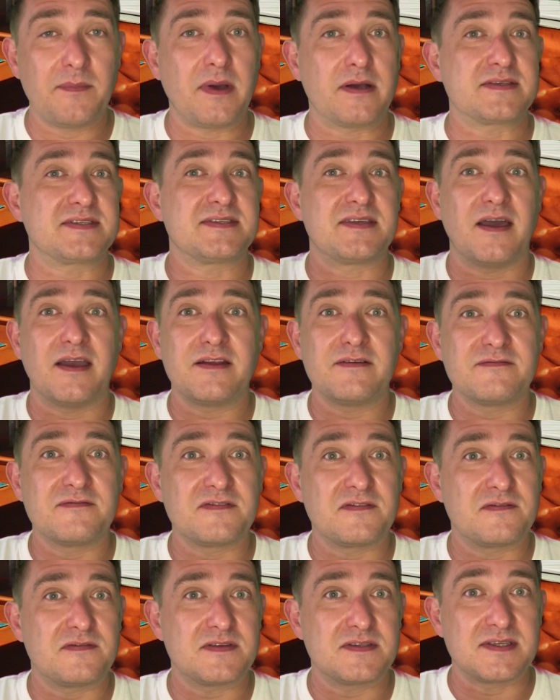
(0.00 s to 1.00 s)
outside of
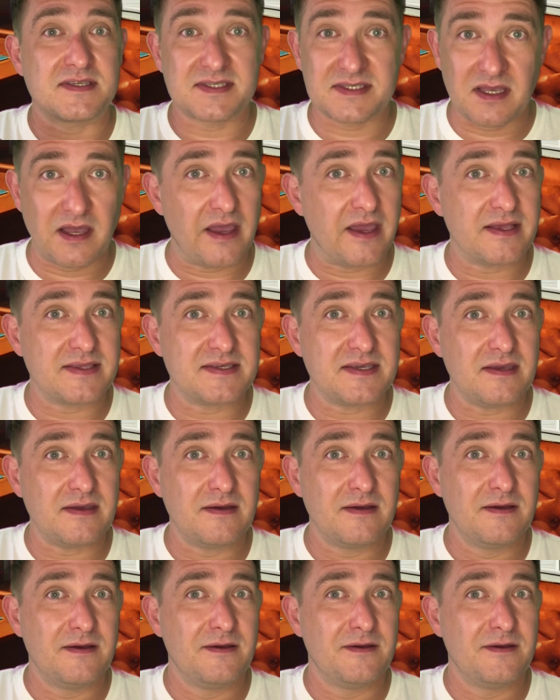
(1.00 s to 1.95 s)
society.